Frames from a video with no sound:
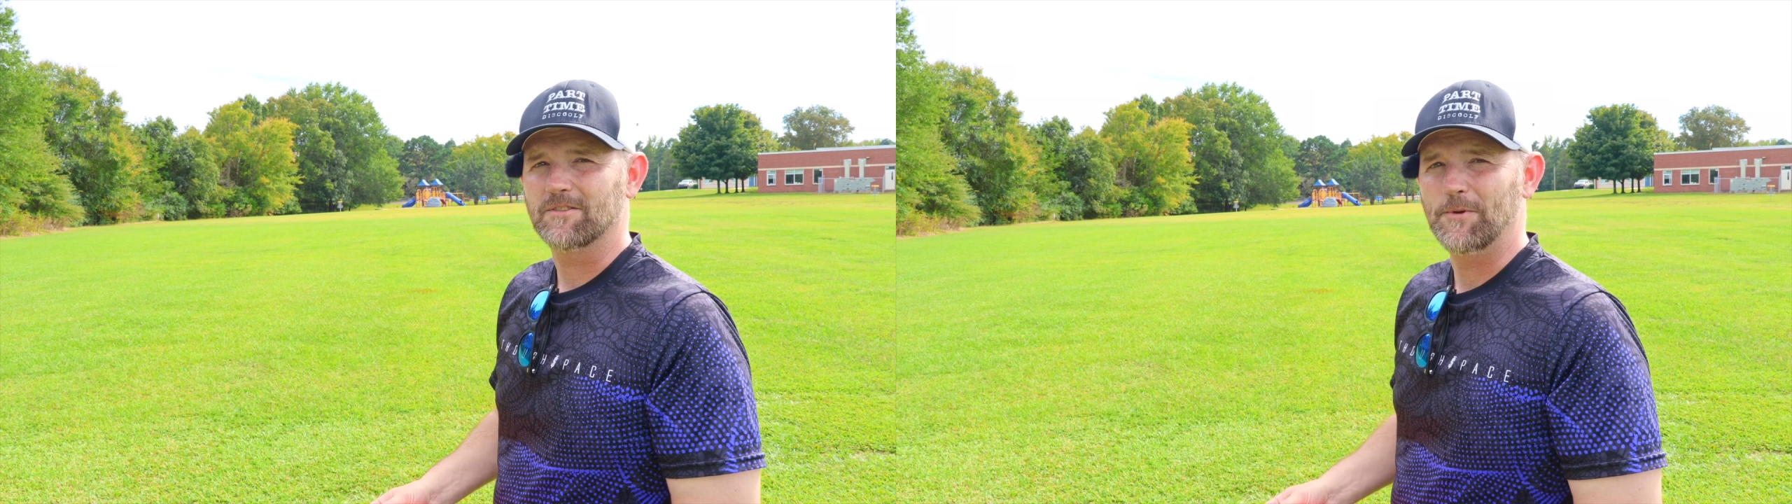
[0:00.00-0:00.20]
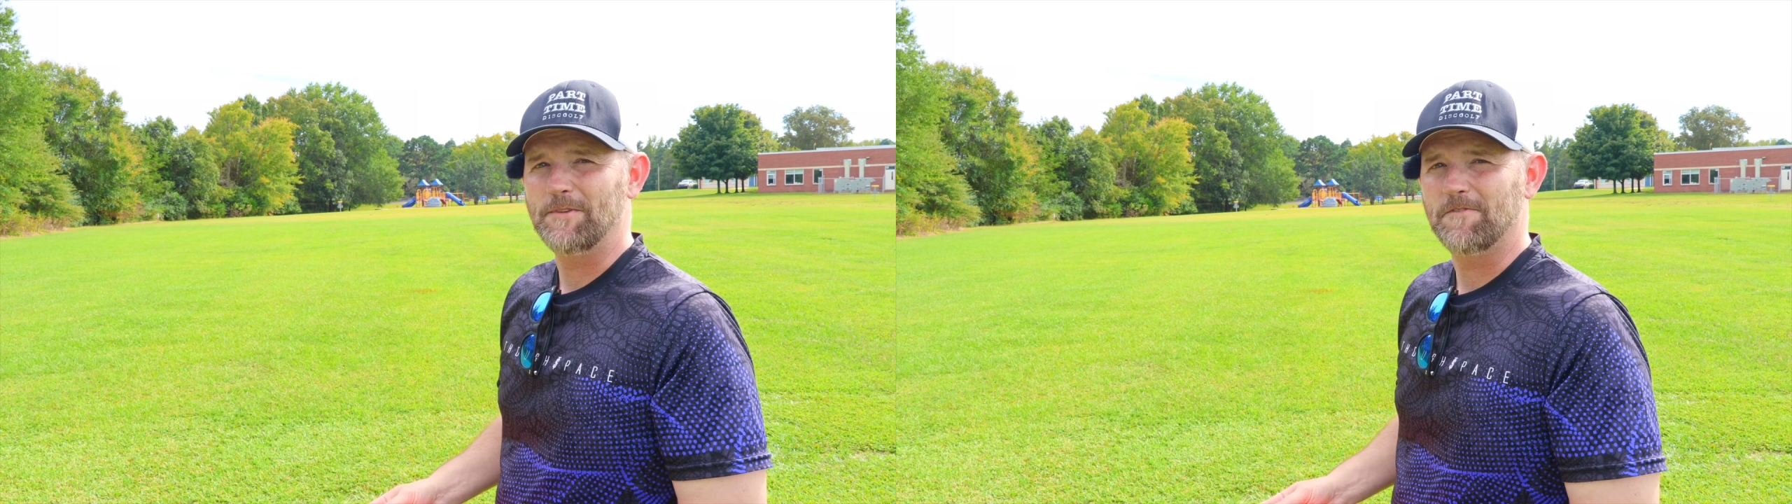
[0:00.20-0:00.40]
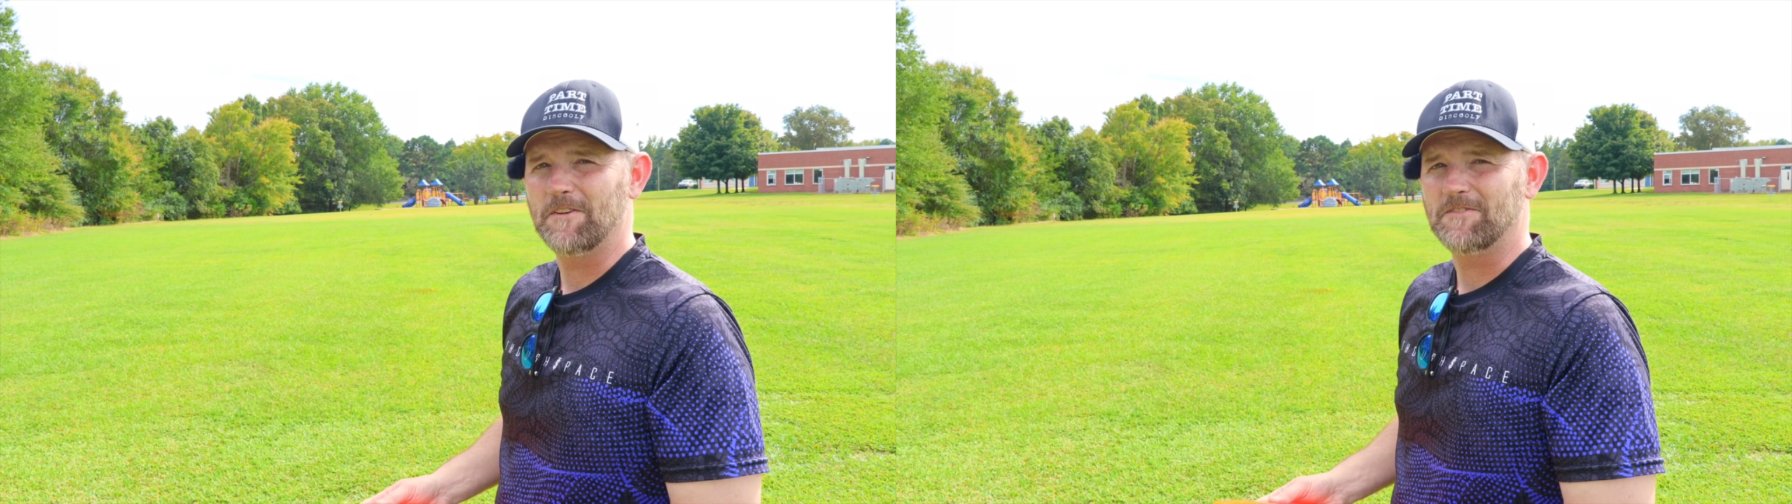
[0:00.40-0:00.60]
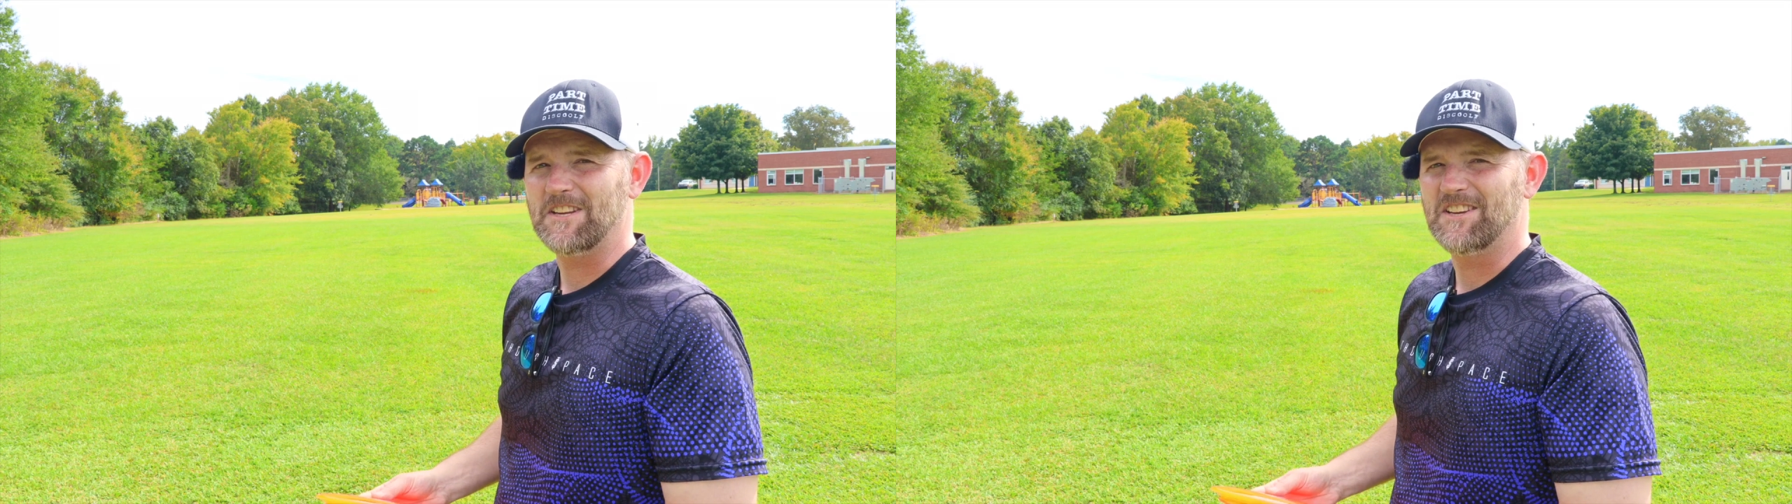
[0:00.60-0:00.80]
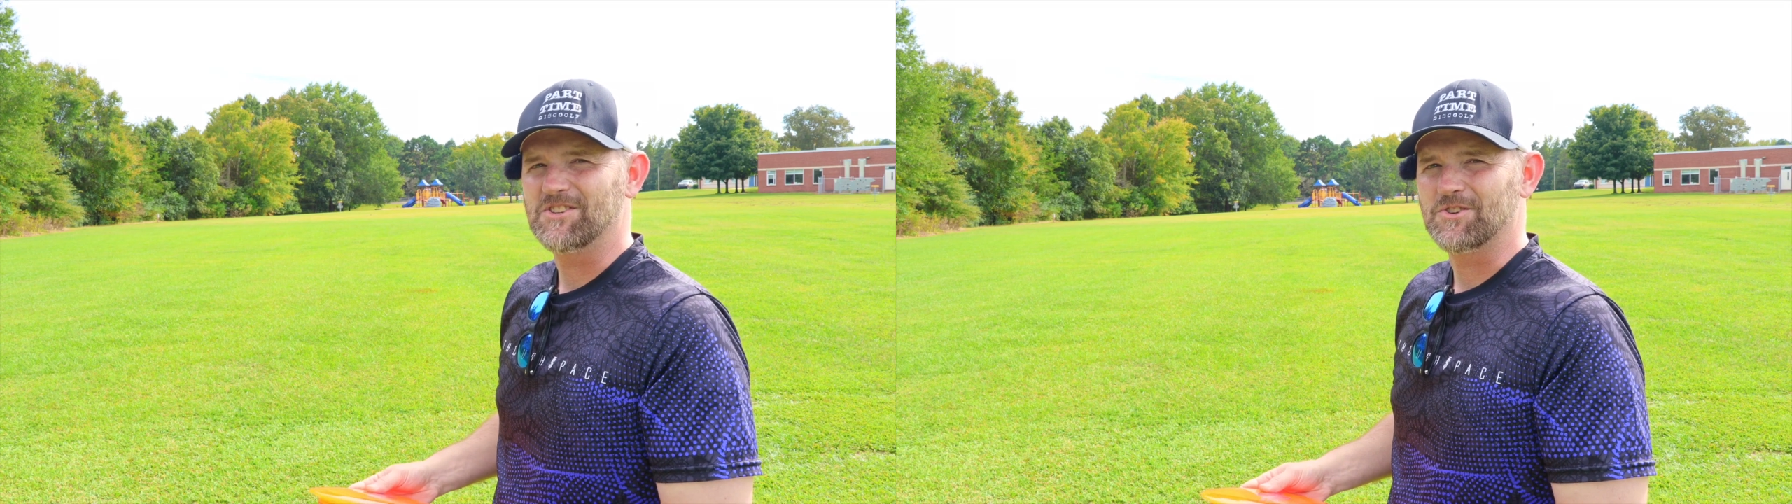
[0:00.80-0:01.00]

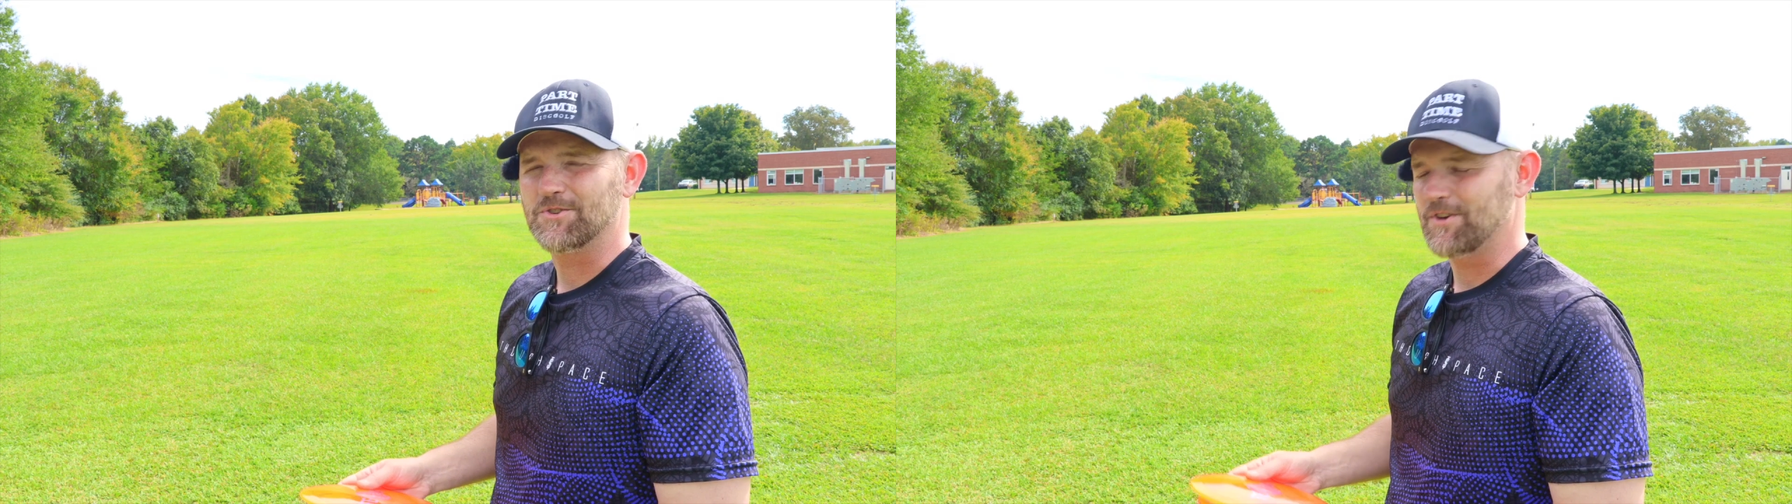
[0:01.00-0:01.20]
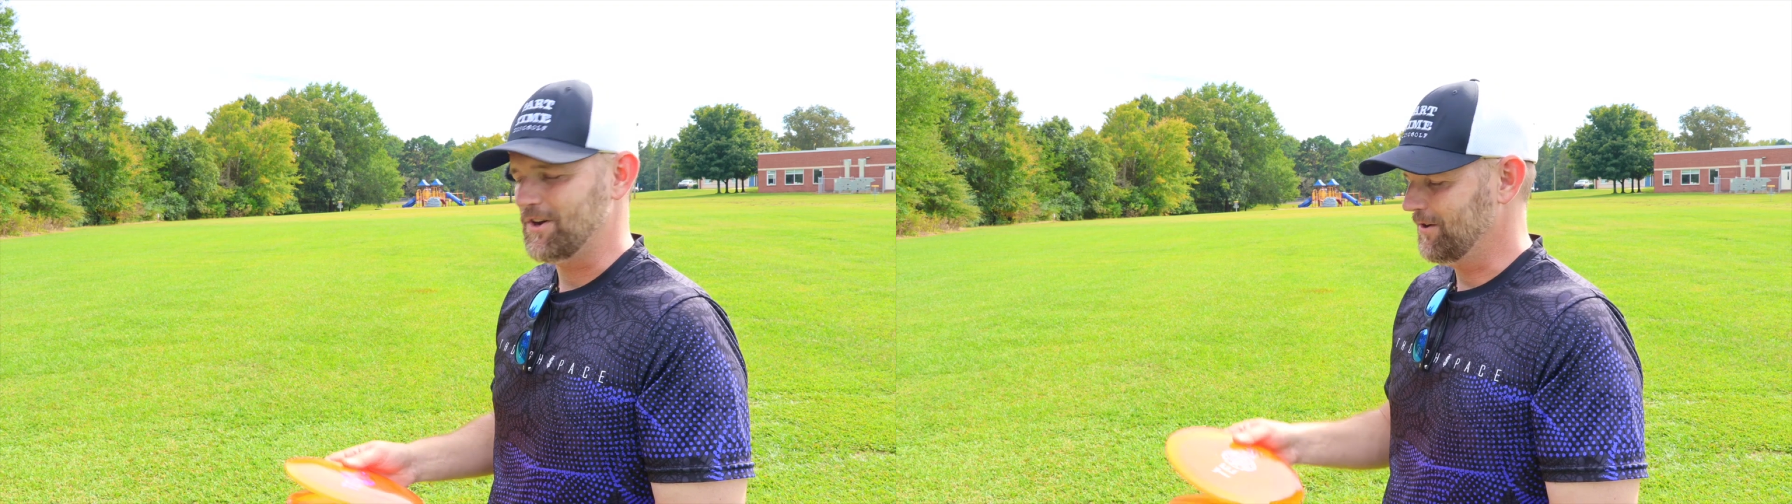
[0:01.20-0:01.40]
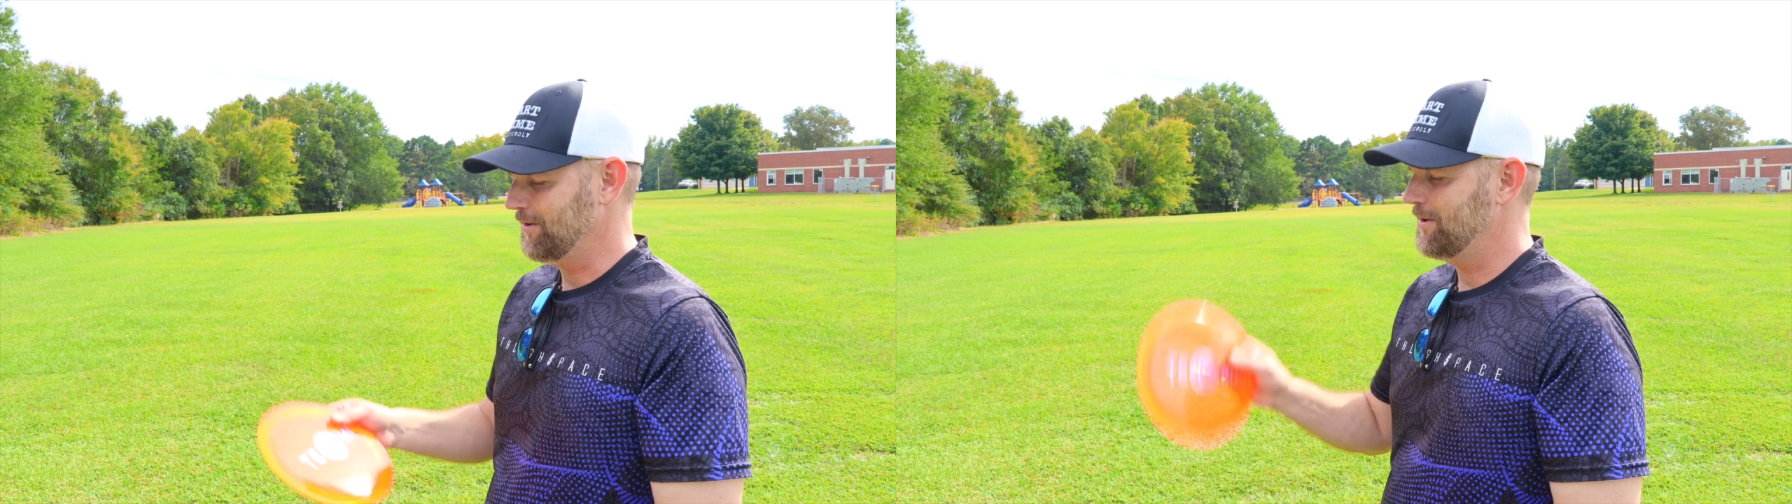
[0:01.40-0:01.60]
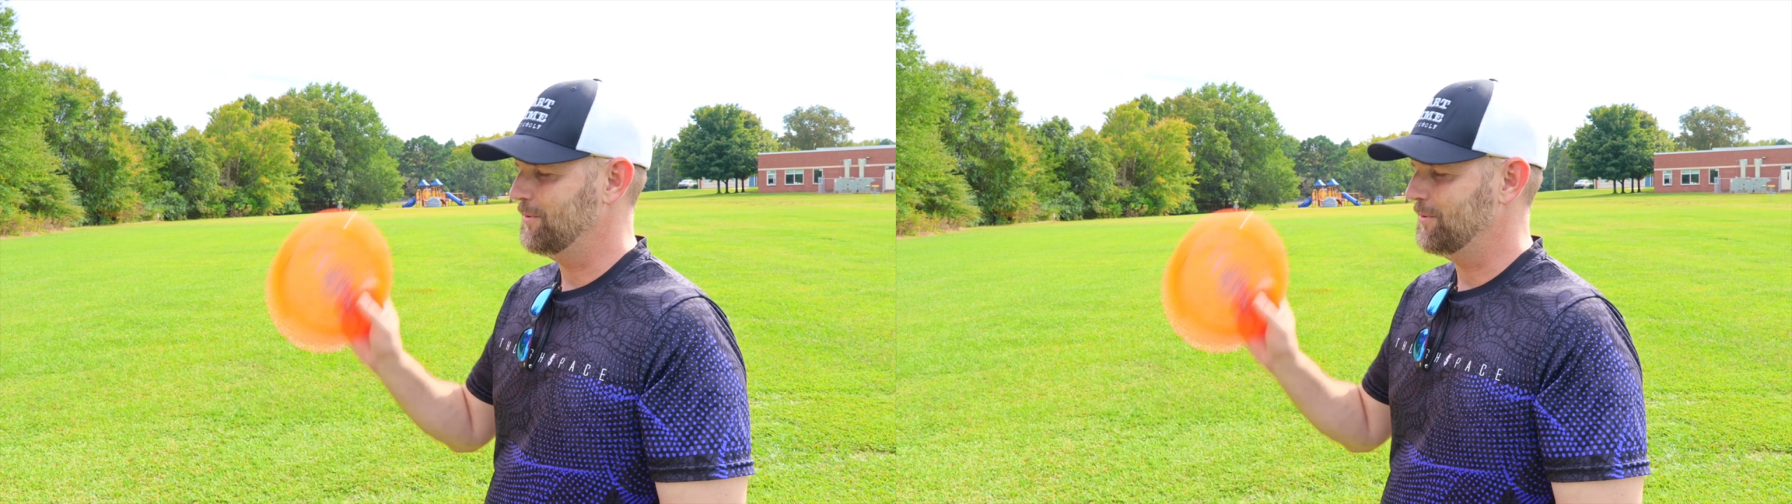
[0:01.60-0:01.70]
350-ish or so,